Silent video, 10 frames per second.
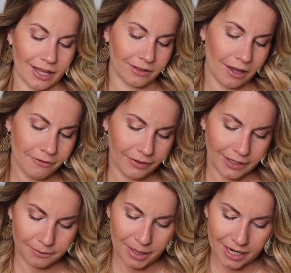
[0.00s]
I love
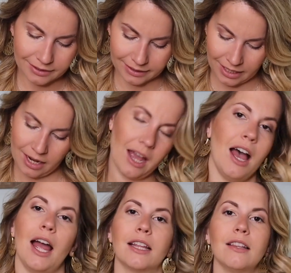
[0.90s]
face masks.
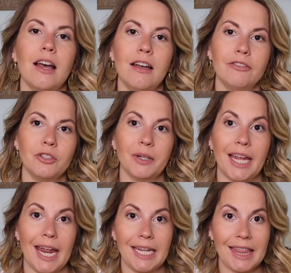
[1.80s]
I love doing
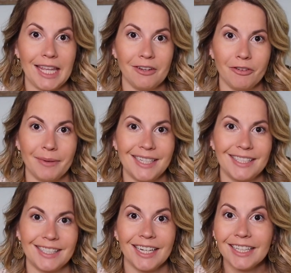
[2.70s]
anything for my
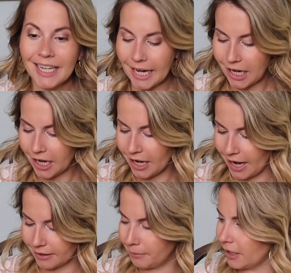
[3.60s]
skincare,
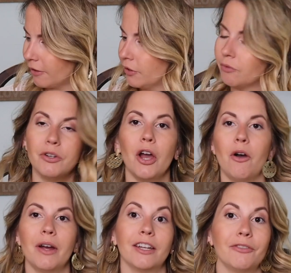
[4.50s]
as many of you
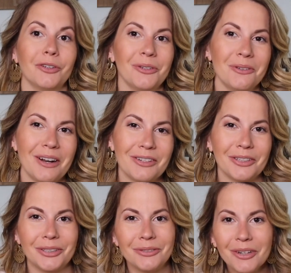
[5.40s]
know, and if you're new around
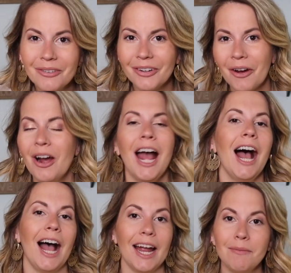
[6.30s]
here, you don't know,
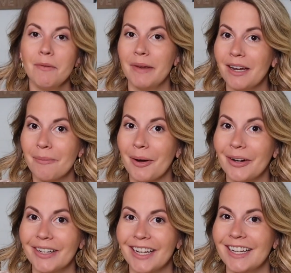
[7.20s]
I am a makeup
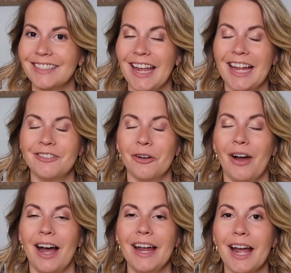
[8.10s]
artist, and so
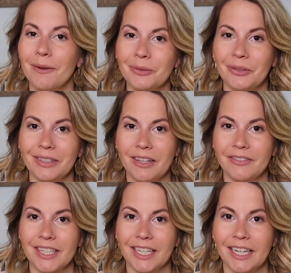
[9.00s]
I absolutely
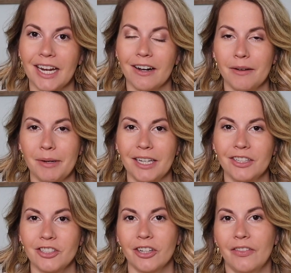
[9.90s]
love skincare and
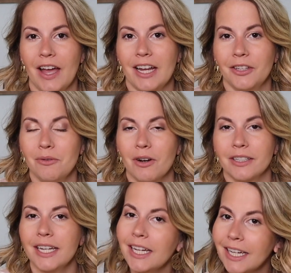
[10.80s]
making sure that you
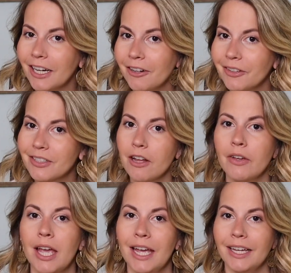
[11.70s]
are taking care of
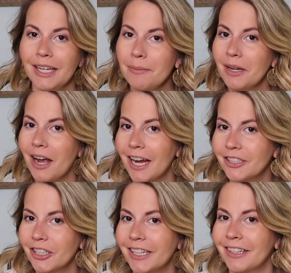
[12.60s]
yourself, keeping
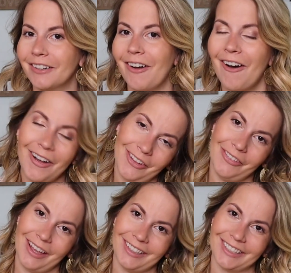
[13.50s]
hydrated, and all
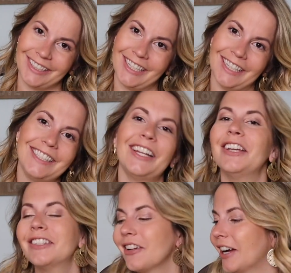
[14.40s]
of that goodness.
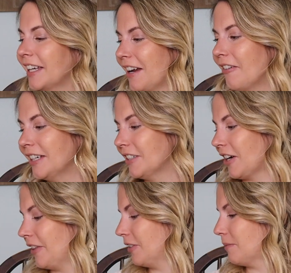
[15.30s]
So I cannot wait to
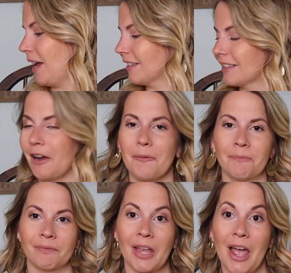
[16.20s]
try those masks out.
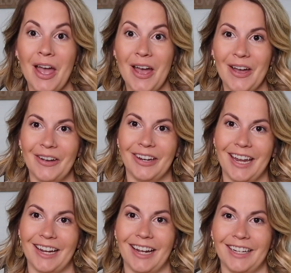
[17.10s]

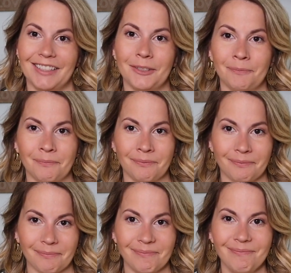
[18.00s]
Okay, guys,
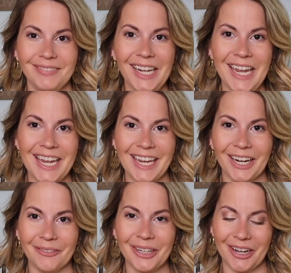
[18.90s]

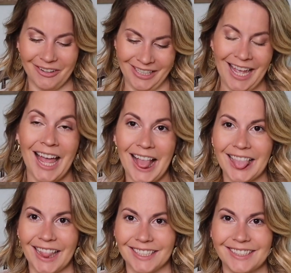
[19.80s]
here we go.
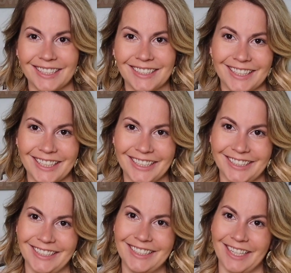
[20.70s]
Let's get to the
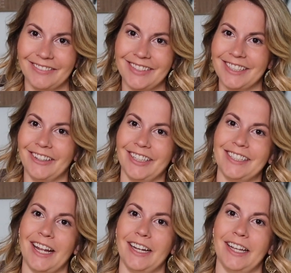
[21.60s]
goods. I'm so
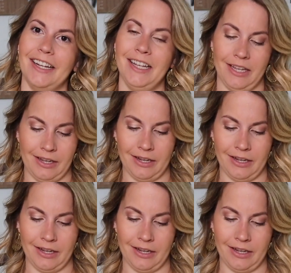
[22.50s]
excited.